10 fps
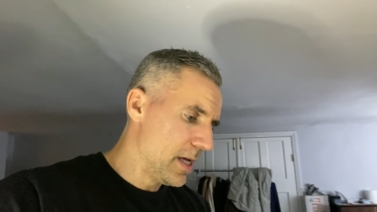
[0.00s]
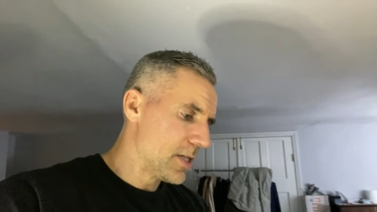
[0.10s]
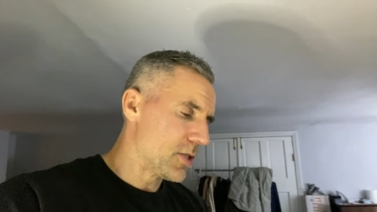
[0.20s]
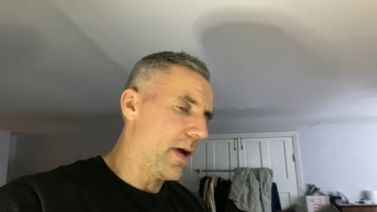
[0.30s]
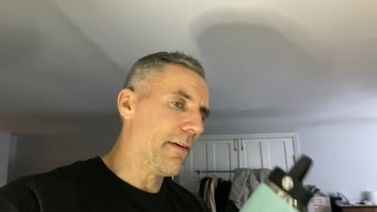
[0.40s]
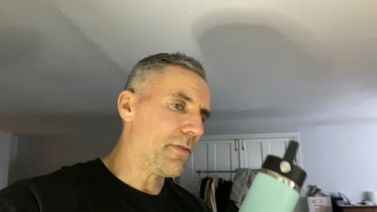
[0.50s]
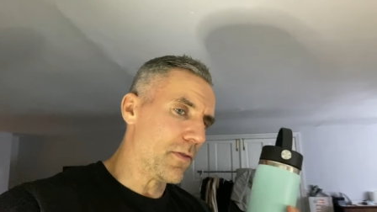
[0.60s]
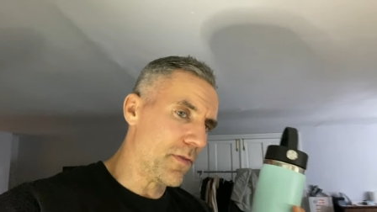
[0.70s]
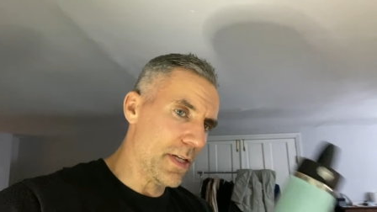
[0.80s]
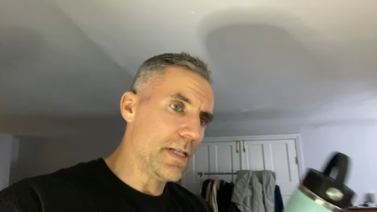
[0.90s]
So after
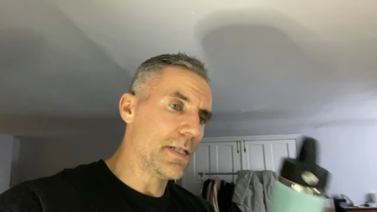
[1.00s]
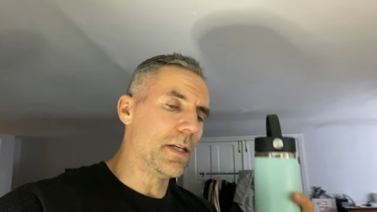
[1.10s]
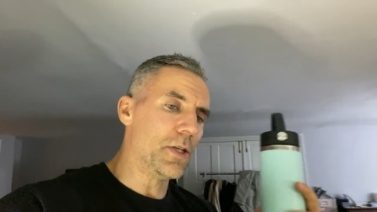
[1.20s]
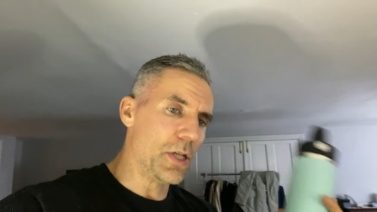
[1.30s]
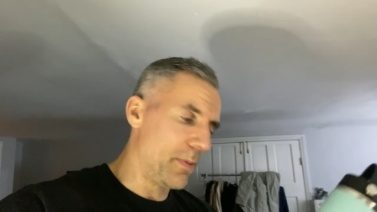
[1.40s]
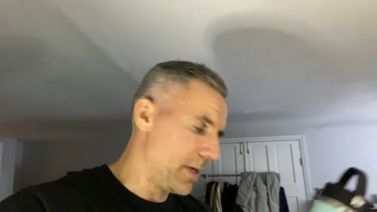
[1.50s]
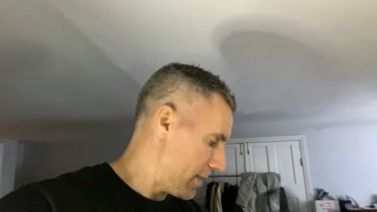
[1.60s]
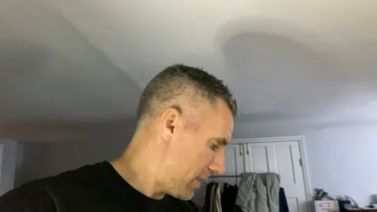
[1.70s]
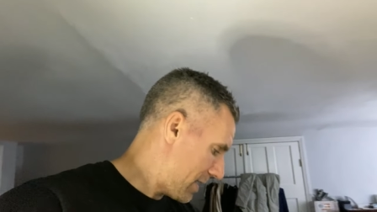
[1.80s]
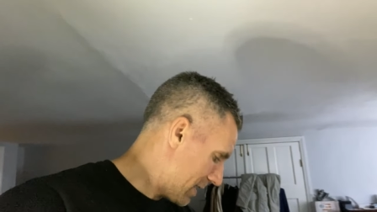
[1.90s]
fees and shipping
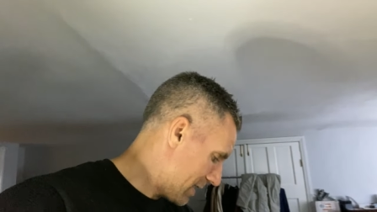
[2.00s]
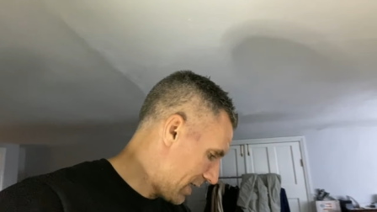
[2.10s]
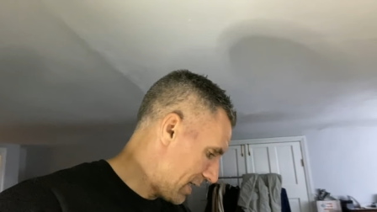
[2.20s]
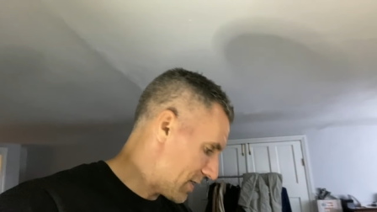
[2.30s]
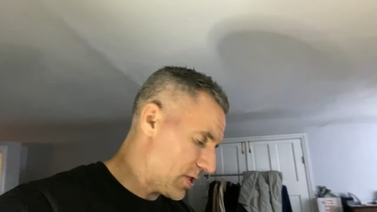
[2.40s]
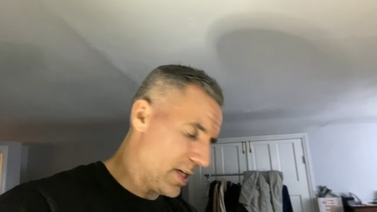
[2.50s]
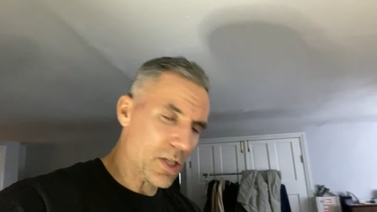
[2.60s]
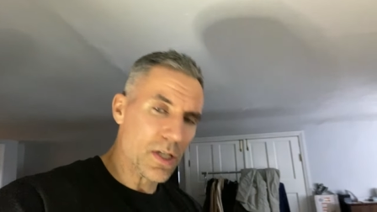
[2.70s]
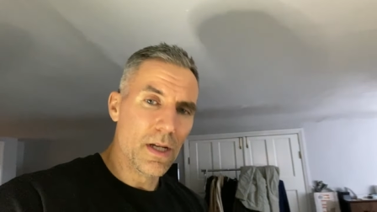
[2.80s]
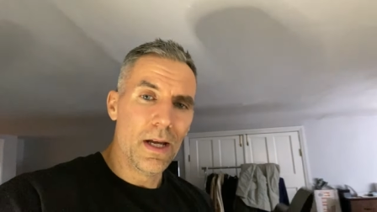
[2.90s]
and, and
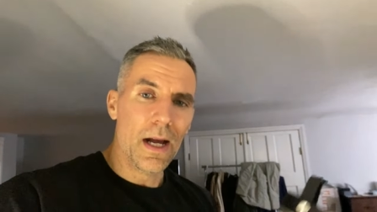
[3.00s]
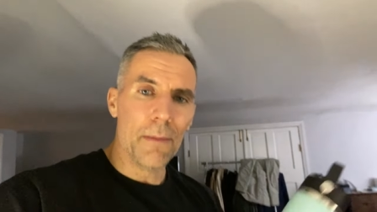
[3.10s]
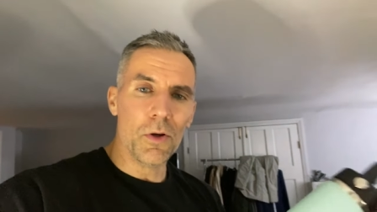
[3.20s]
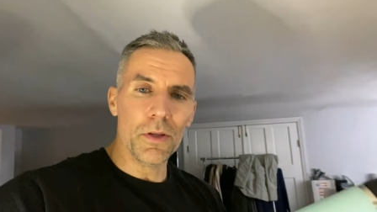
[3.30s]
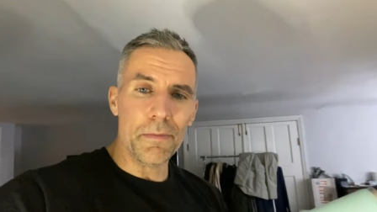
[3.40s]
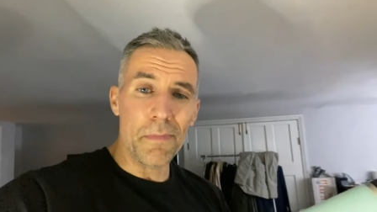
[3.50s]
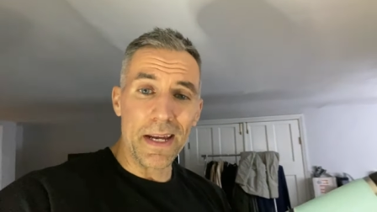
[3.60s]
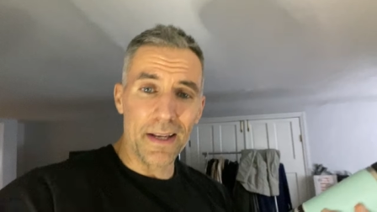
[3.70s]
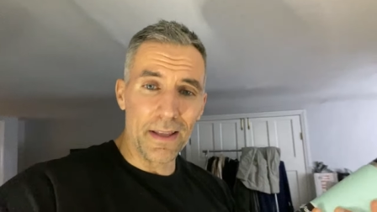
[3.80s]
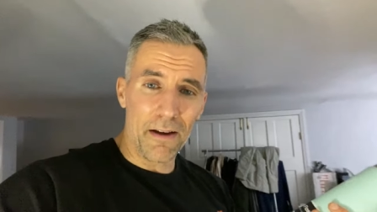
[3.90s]
such, I'm only
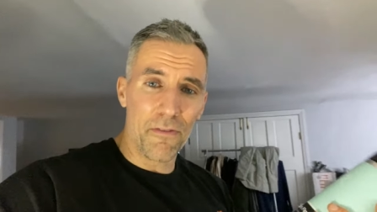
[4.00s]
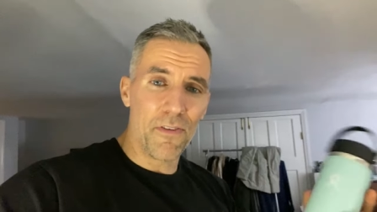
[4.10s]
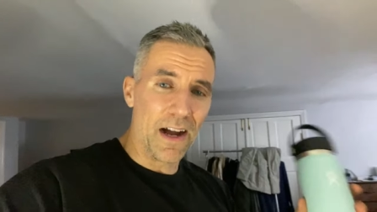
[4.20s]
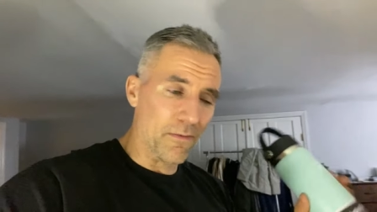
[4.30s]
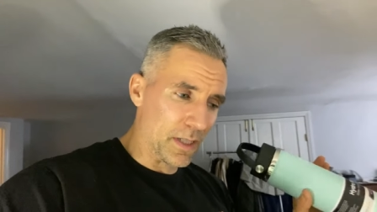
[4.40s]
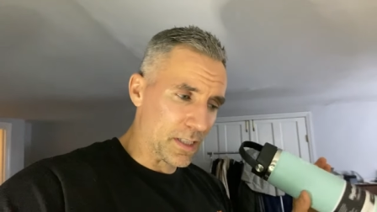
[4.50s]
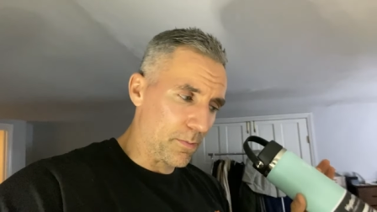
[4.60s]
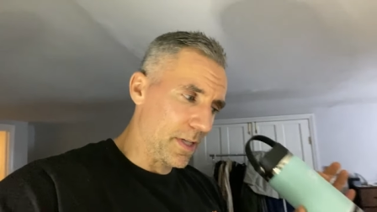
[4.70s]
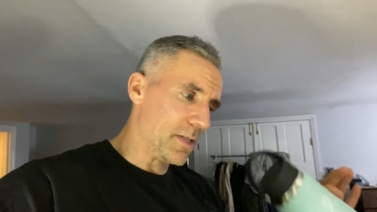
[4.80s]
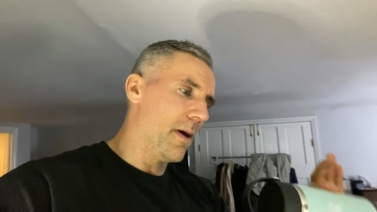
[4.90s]
making like five bucks a
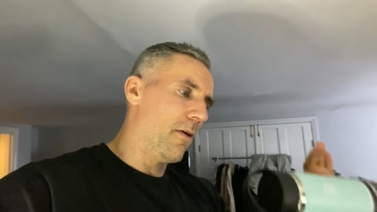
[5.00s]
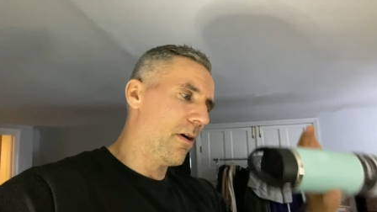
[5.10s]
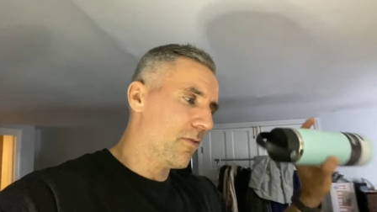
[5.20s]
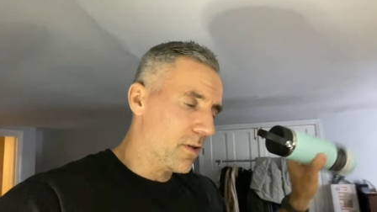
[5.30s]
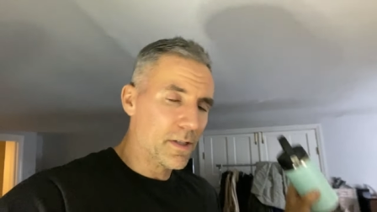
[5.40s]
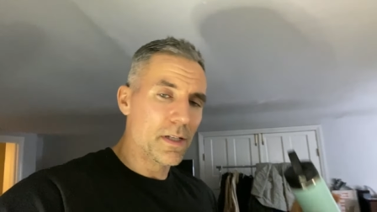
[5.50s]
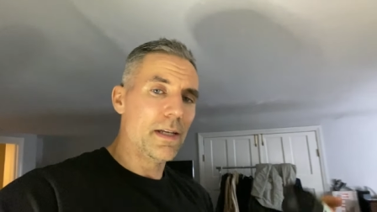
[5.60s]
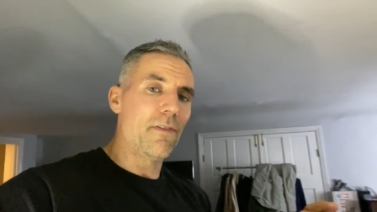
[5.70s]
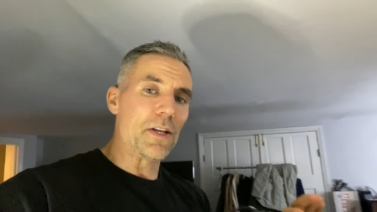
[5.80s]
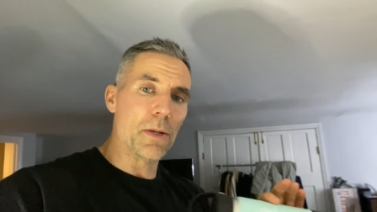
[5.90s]
piece. However,
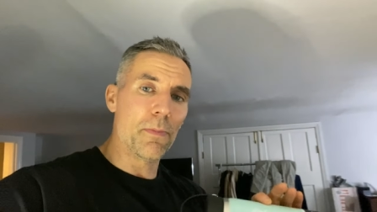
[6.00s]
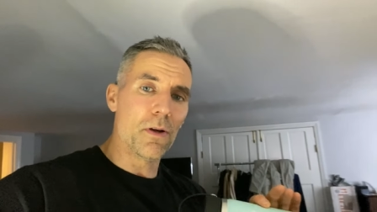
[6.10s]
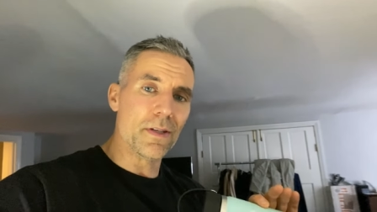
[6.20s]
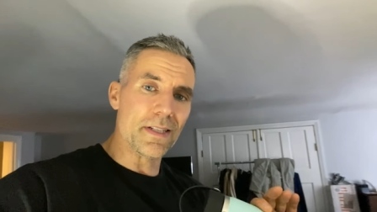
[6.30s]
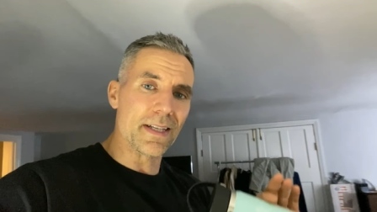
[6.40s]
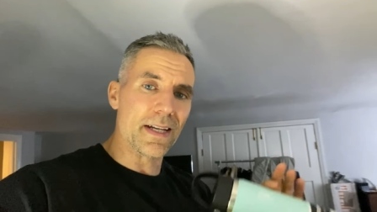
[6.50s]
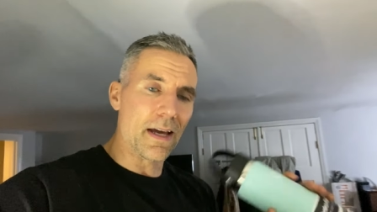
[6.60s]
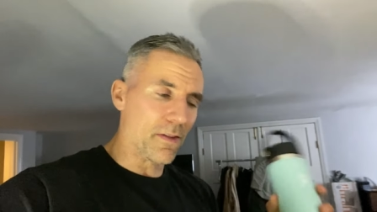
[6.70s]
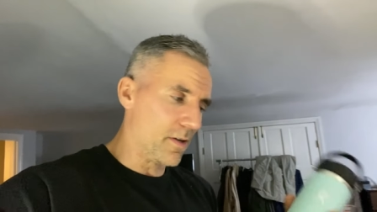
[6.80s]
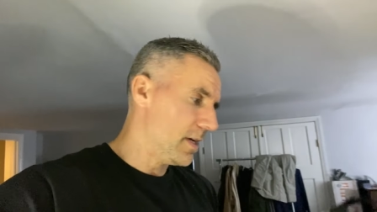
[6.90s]
if I ship all these
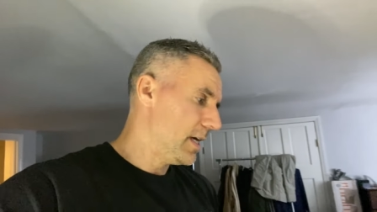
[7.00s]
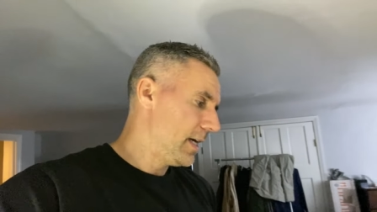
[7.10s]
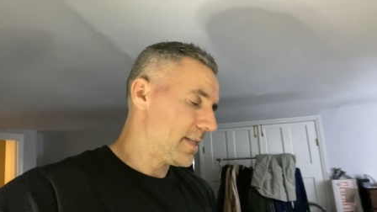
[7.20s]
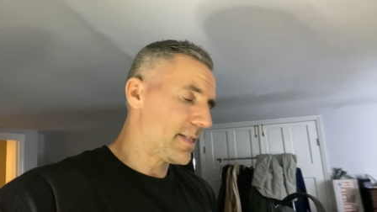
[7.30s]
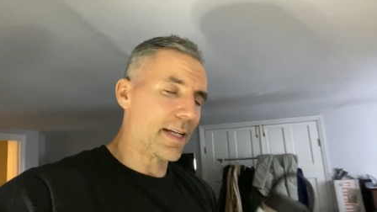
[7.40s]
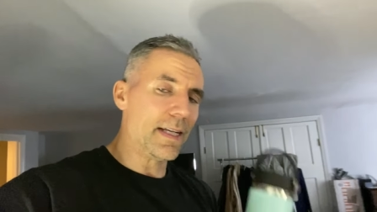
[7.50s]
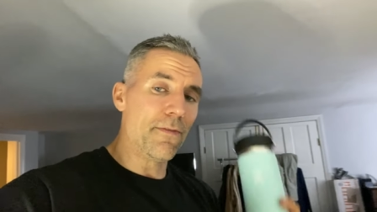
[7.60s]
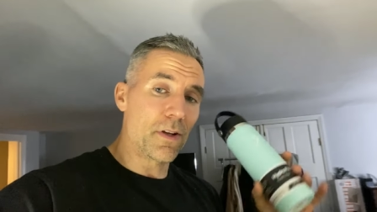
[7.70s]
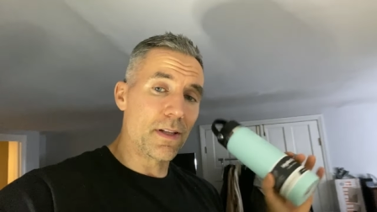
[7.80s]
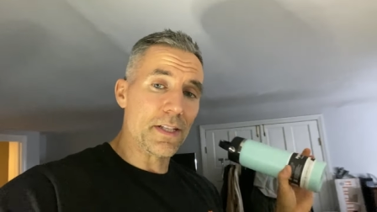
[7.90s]
together, it's
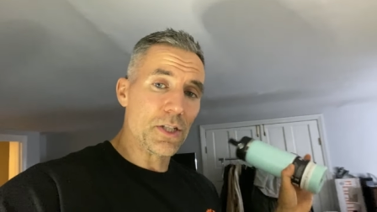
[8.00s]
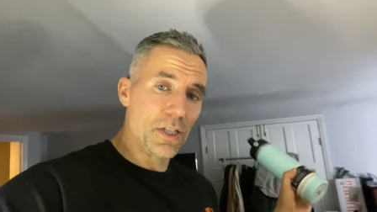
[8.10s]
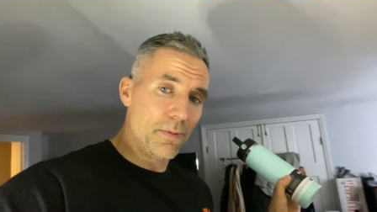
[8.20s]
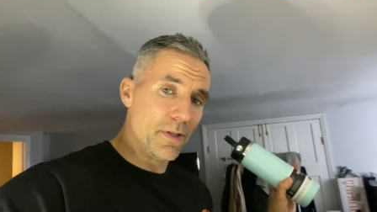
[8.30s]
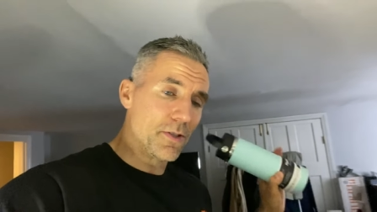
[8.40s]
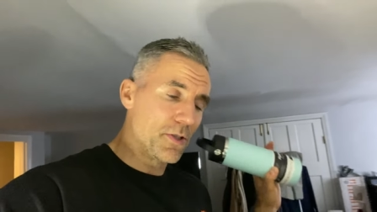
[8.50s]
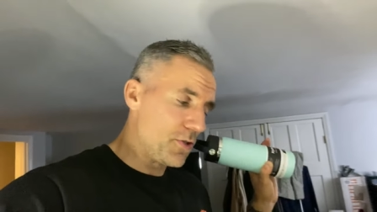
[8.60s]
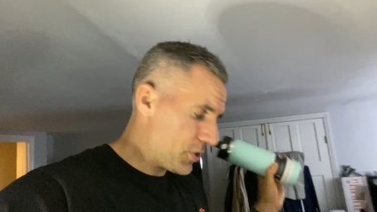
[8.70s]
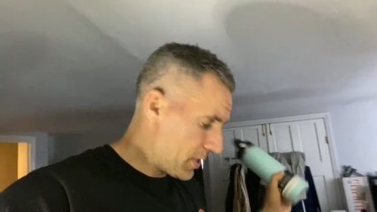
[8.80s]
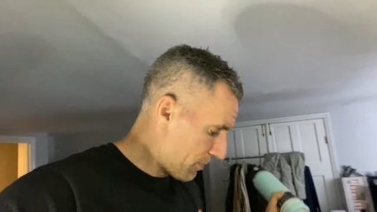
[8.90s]
significantly cheaper to
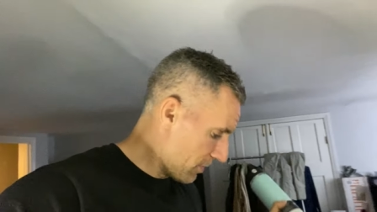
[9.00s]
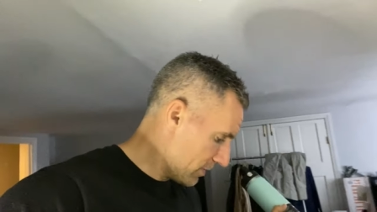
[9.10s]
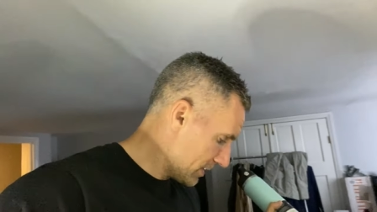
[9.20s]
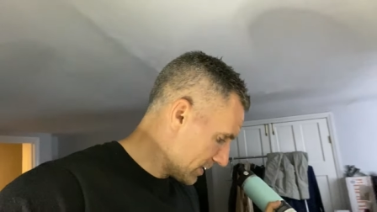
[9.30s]
ship all these